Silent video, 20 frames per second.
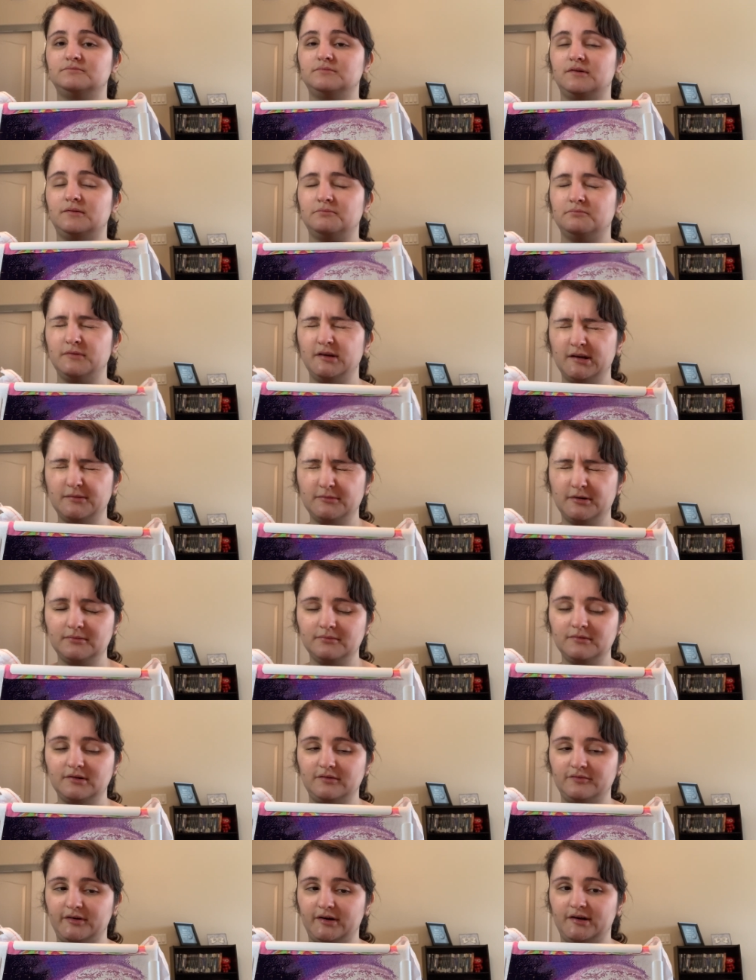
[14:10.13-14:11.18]
a minimum
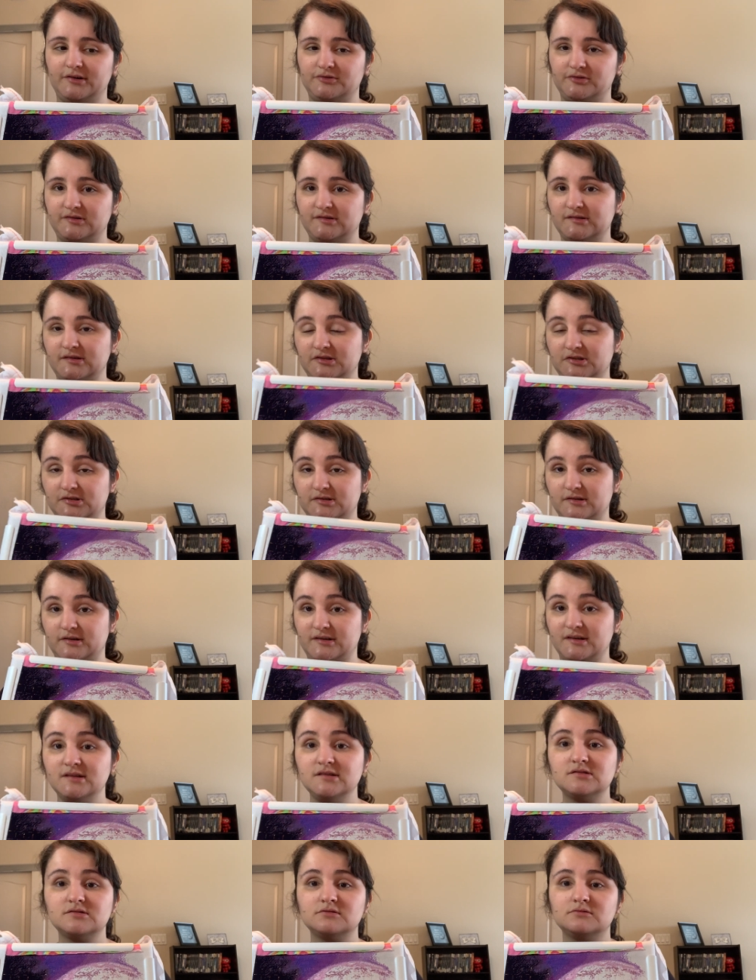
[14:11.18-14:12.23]
of 100 stitches on
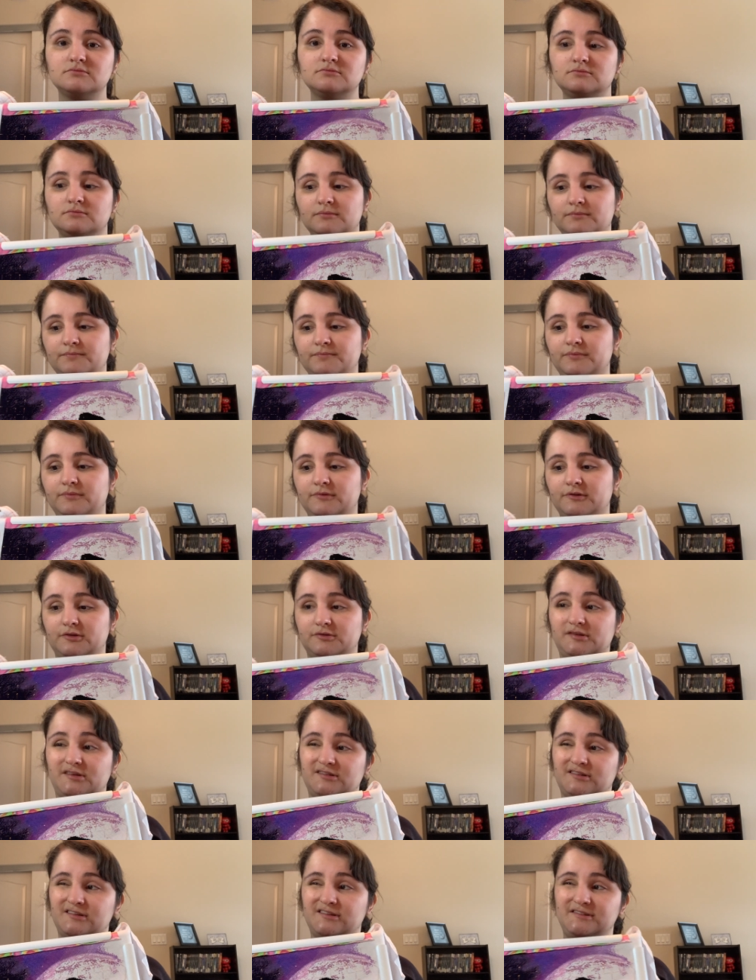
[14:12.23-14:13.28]
each so
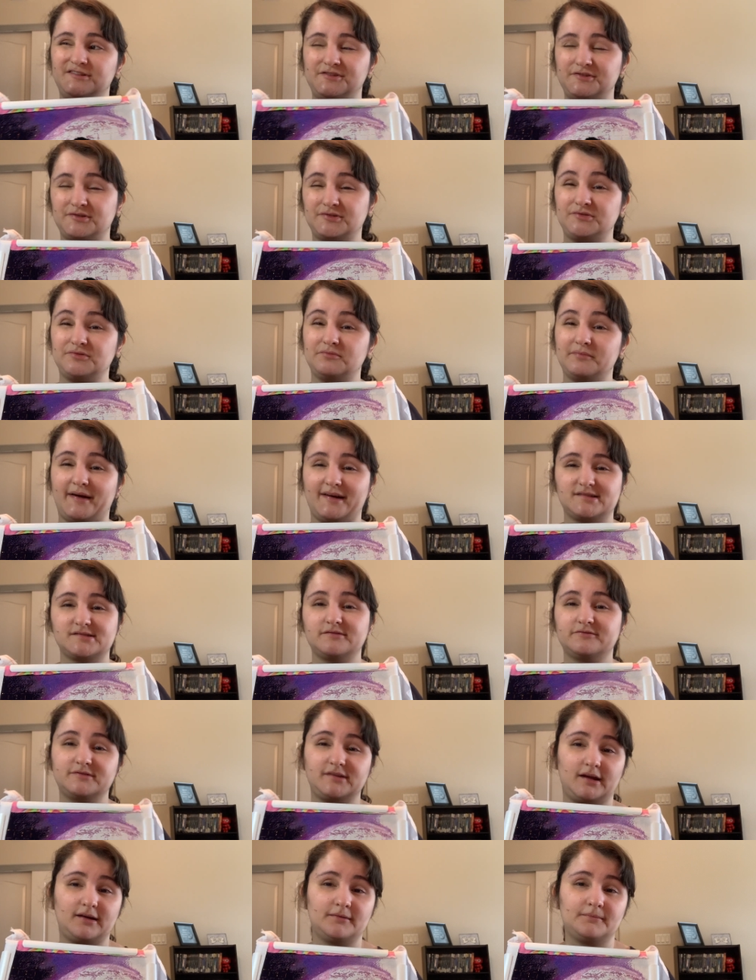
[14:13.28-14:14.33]
technically you could do a max of
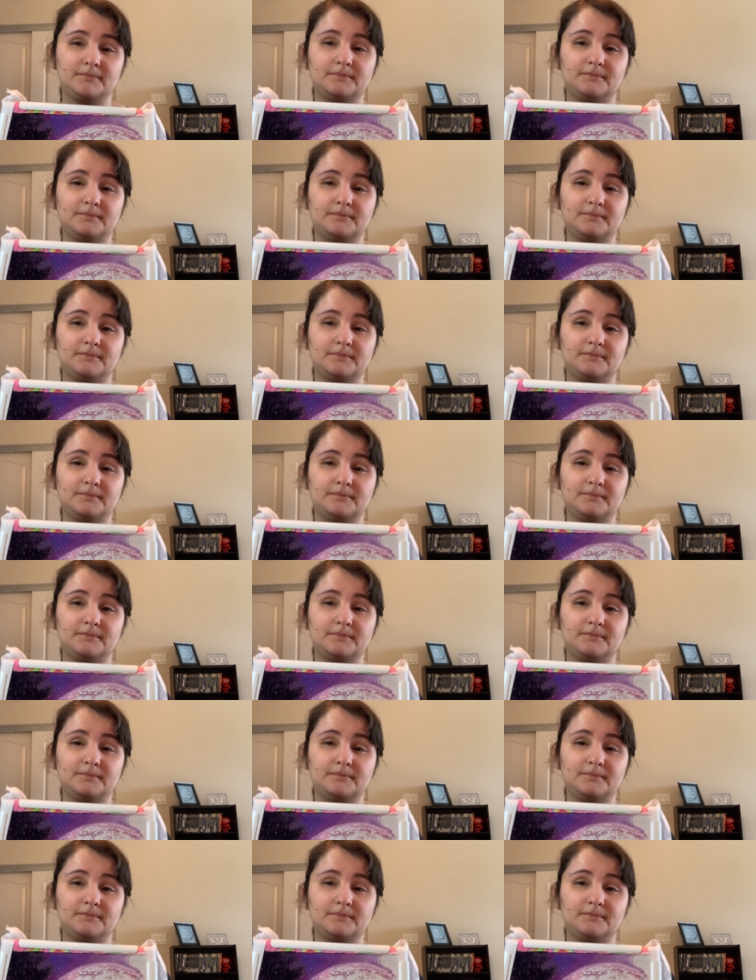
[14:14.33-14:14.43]
10